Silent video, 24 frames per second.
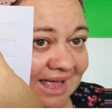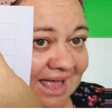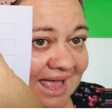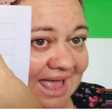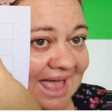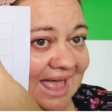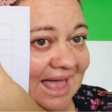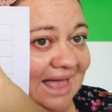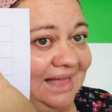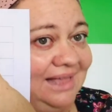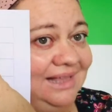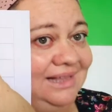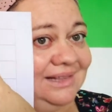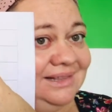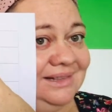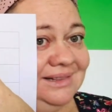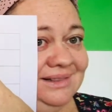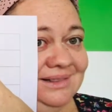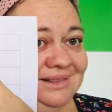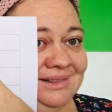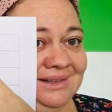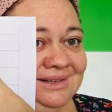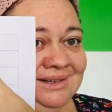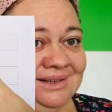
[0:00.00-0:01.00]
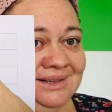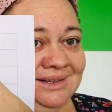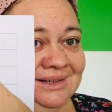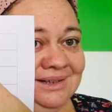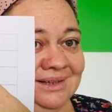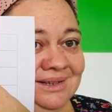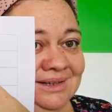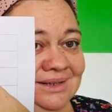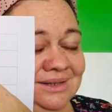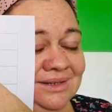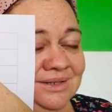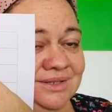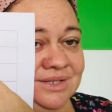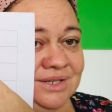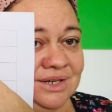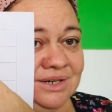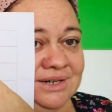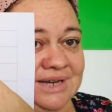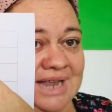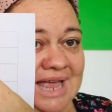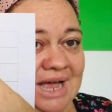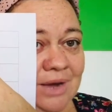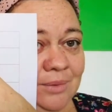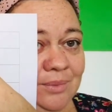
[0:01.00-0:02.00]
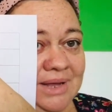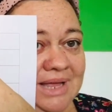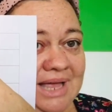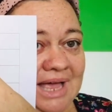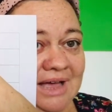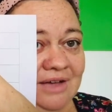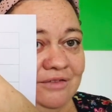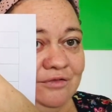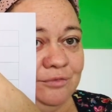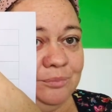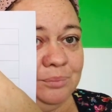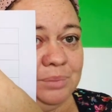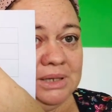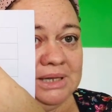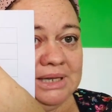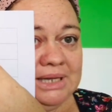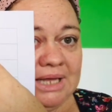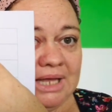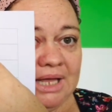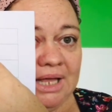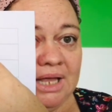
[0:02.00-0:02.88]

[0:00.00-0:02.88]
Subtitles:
L. So now we have bl.